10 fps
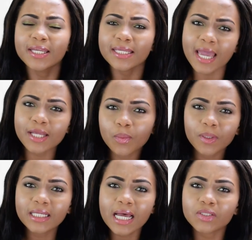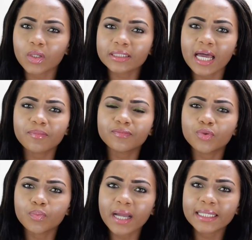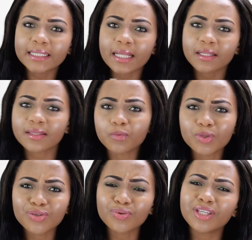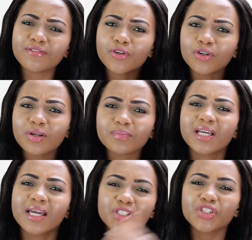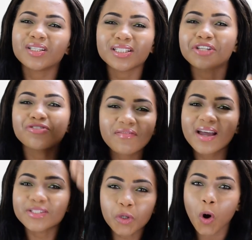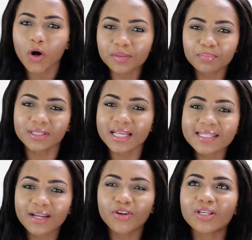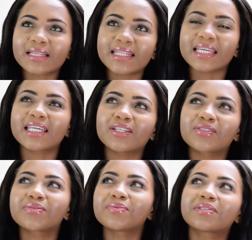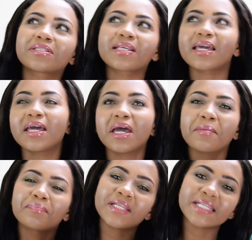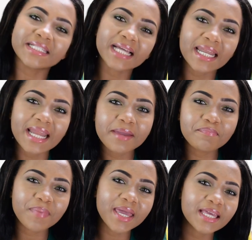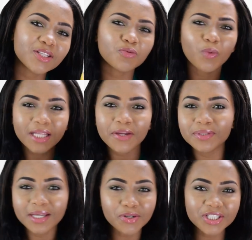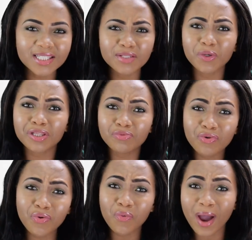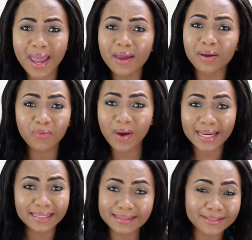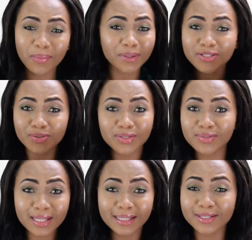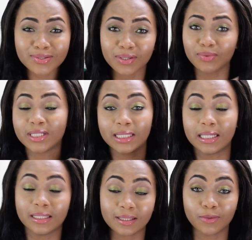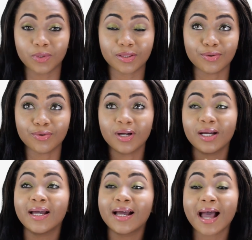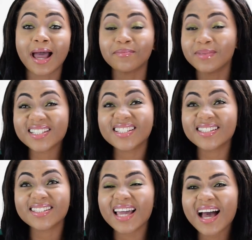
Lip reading: Yeah, nobody has got time to bargain anything with you. If you're not, the driver is gone. The second you're thinking to say, please, can I pay? What are you negotiating with? Who? Where? When? Nobody's going to stand there to negotiate anything with you. I miss